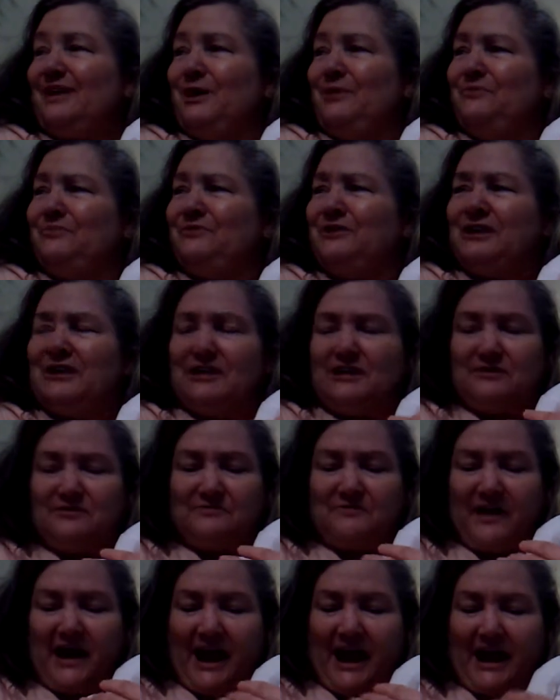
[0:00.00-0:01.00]
I'm thinking
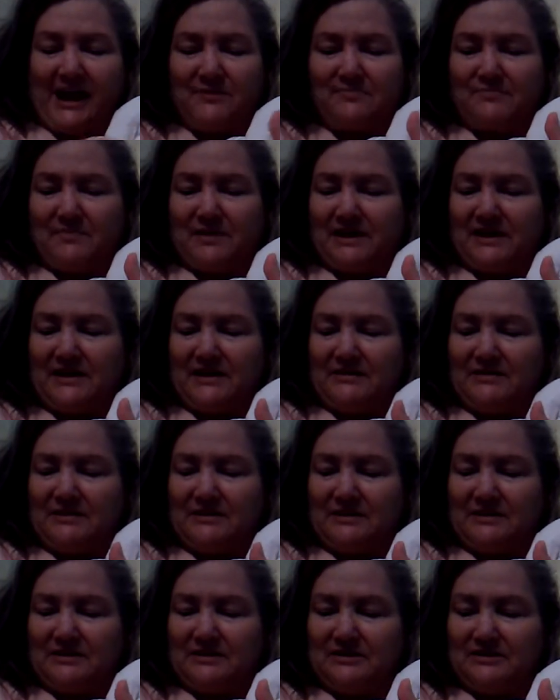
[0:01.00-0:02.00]
of hand
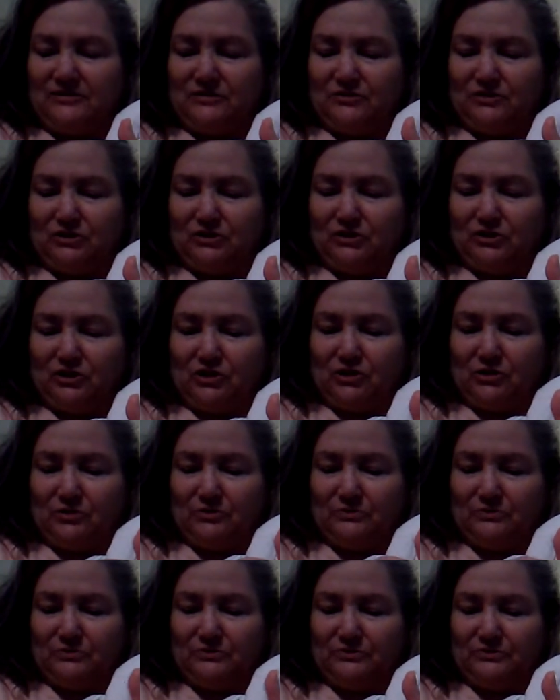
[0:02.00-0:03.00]
making his
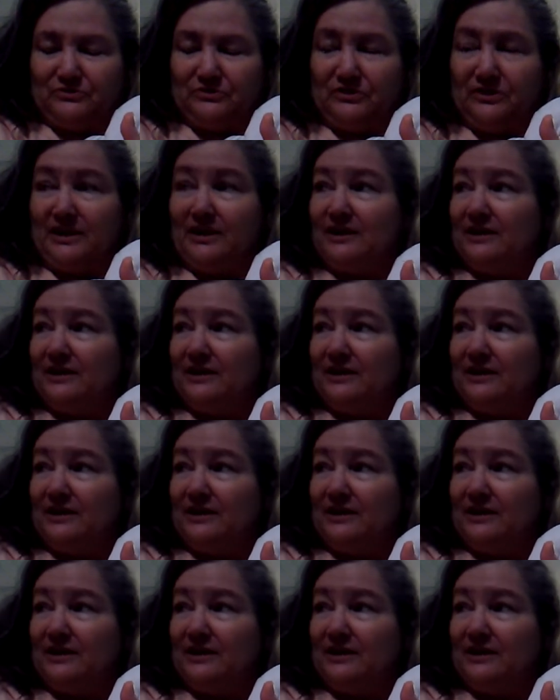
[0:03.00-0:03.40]
clothes